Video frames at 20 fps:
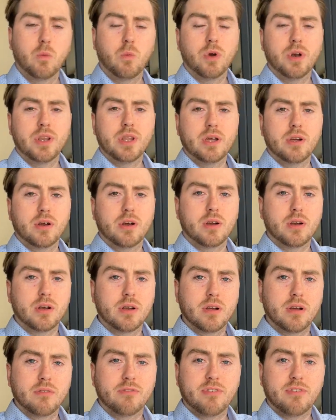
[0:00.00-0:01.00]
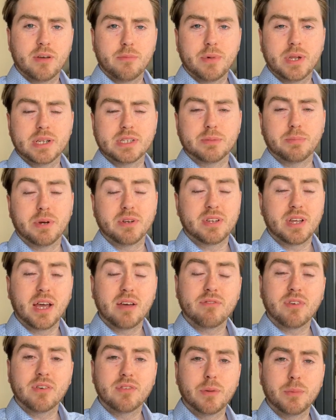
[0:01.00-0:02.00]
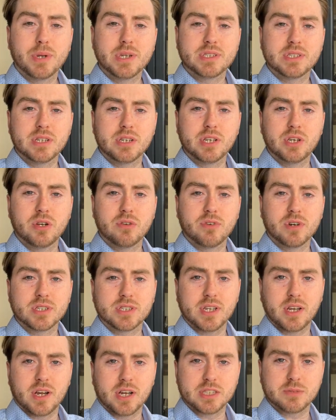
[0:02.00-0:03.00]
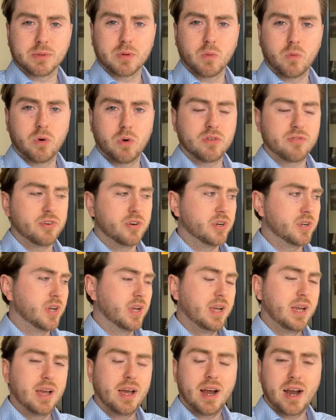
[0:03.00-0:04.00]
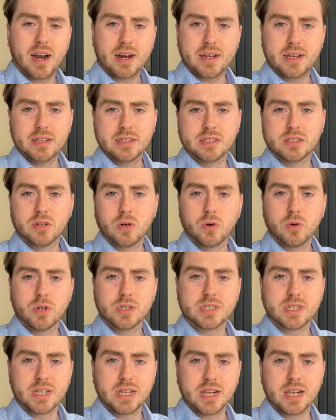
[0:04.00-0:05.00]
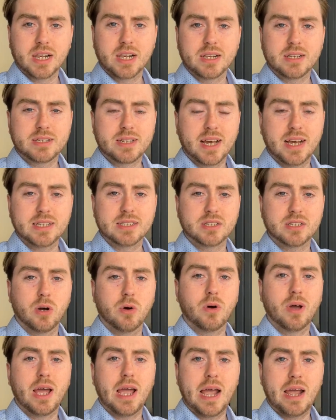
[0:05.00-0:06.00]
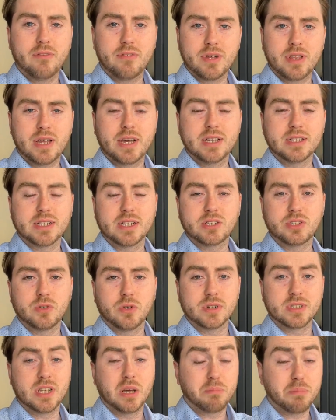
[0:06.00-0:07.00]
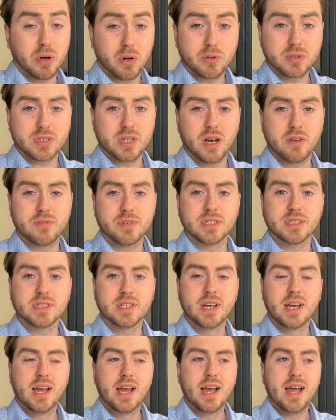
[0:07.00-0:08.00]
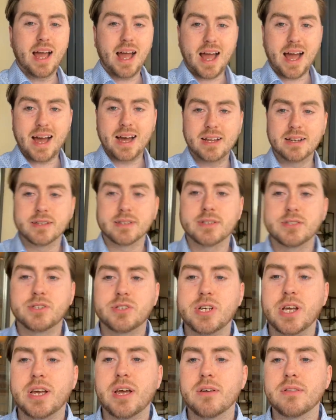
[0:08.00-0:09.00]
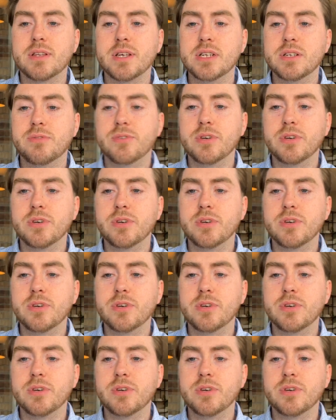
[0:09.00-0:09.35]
We're near 5 minutes, about 5 to 10 minutes to the University Hospital Waterford. Arcane stores, little Tesco, everything is at your doorstep. Post office, and check out these